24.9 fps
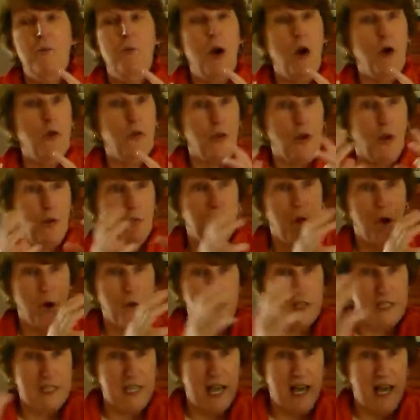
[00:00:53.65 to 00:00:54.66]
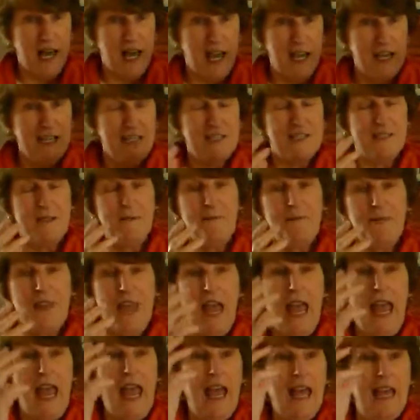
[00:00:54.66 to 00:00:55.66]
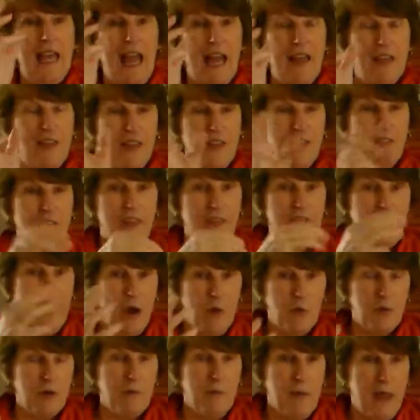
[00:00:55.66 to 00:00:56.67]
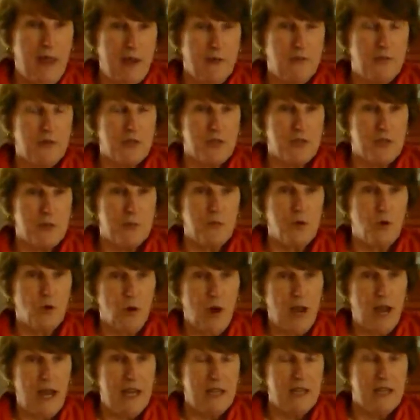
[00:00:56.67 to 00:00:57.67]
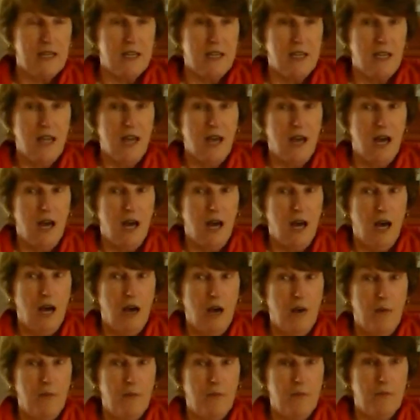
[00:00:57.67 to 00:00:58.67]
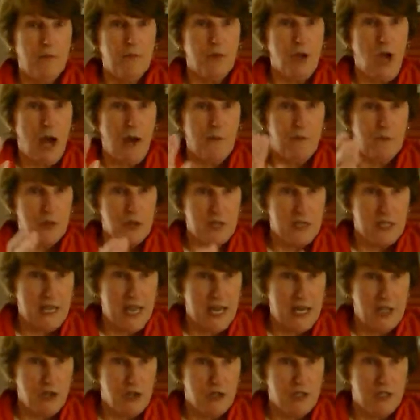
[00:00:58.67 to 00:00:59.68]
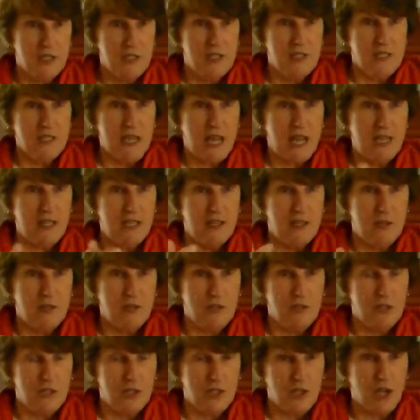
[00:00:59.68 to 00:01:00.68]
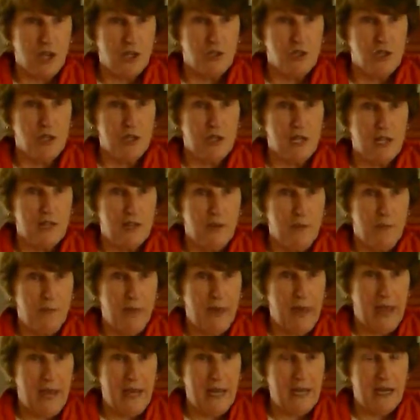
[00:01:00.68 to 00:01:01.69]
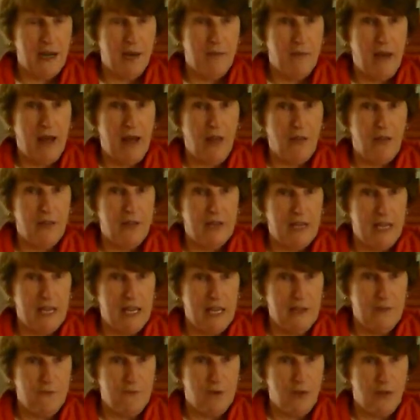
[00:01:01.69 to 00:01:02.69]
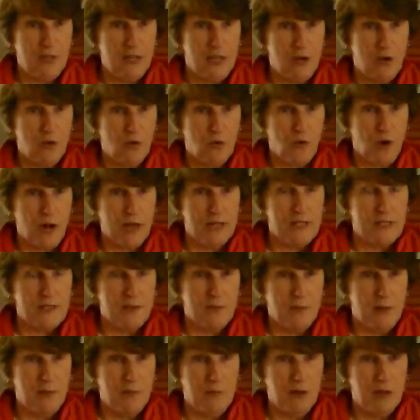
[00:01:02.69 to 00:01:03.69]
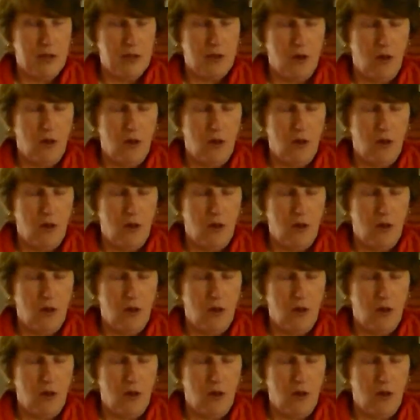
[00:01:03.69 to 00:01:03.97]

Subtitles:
both on both sides, and I think that that would make for some great conversations and discussion and debate about the need for the Equal Rights Amendment